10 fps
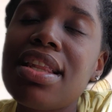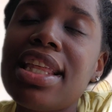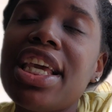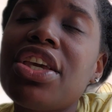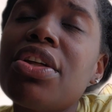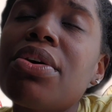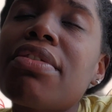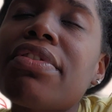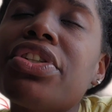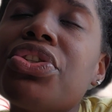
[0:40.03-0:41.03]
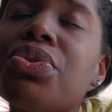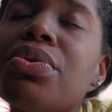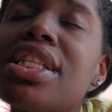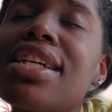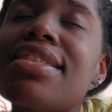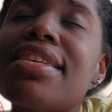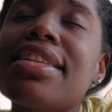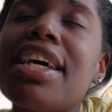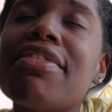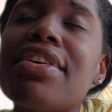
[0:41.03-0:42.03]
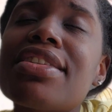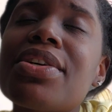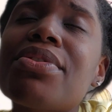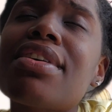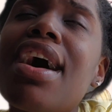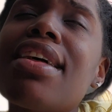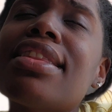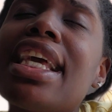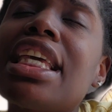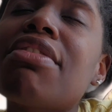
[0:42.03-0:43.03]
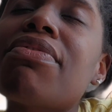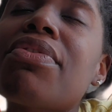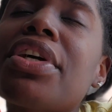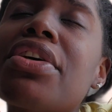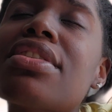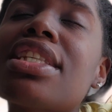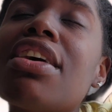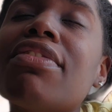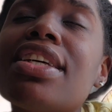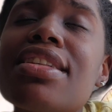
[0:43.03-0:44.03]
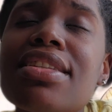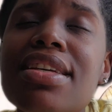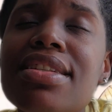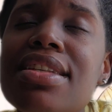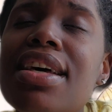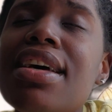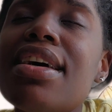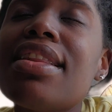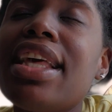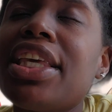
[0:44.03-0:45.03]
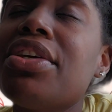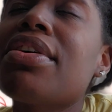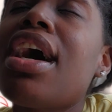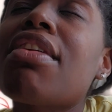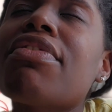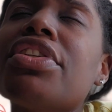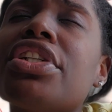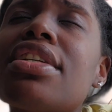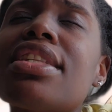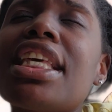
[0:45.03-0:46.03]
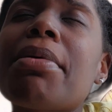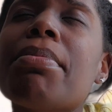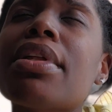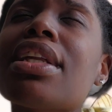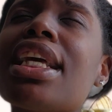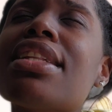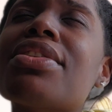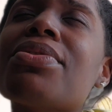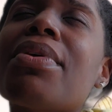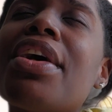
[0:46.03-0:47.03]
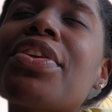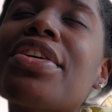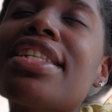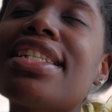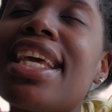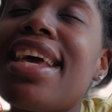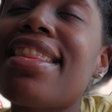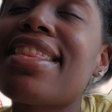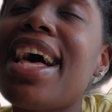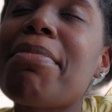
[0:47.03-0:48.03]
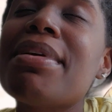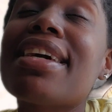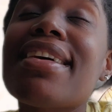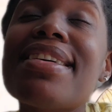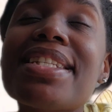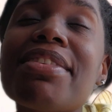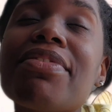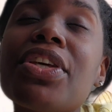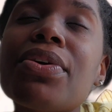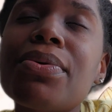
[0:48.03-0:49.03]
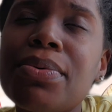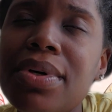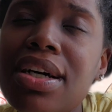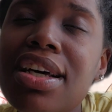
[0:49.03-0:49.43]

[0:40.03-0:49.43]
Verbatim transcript: Thank you, Lord, for choosing to love us, oh God. Thank you for your selflessness. Thank you, God, for just the ability to understand that because of you,